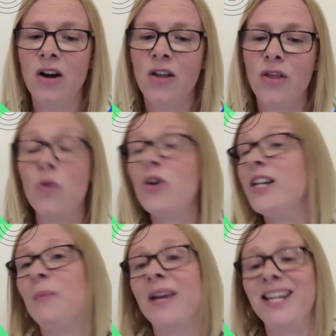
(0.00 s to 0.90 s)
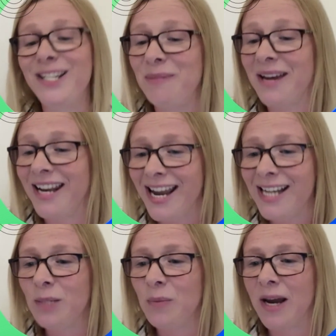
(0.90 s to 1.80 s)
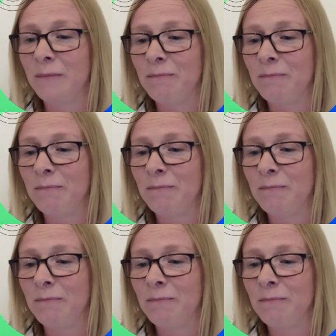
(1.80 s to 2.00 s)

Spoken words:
They won't expect you to be an expert,